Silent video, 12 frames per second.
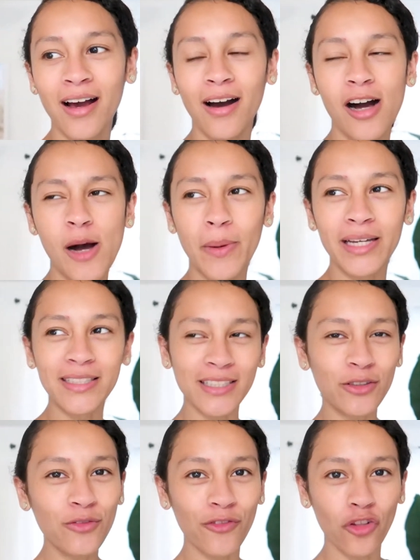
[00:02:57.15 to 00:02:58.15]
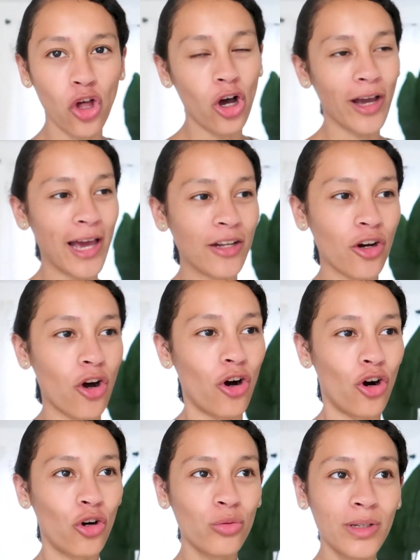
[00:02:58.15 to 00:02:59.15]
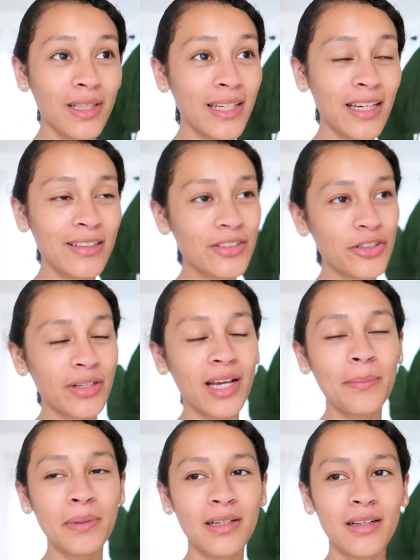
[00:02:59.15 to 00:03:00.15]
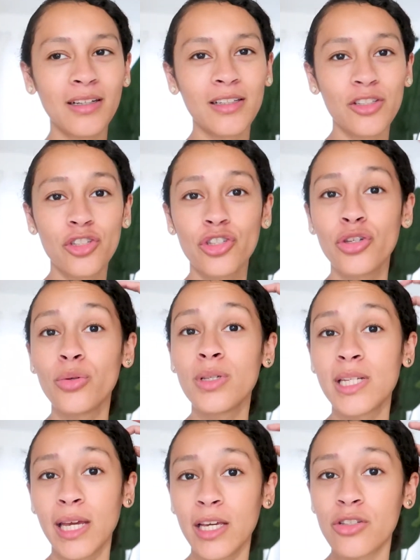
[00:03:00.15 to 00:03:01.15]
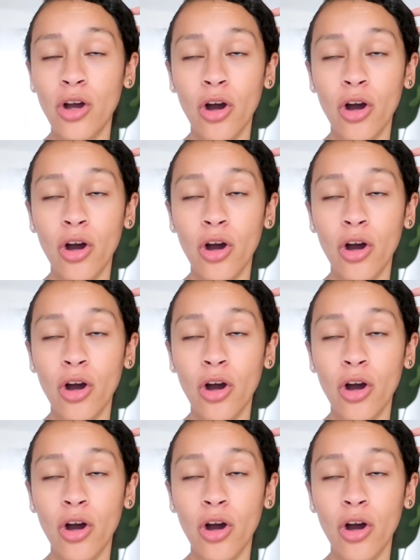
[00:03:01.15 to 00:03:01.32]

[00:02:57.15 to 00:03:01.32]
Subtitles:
I didn't vlog at all really yesterday because Tuesdays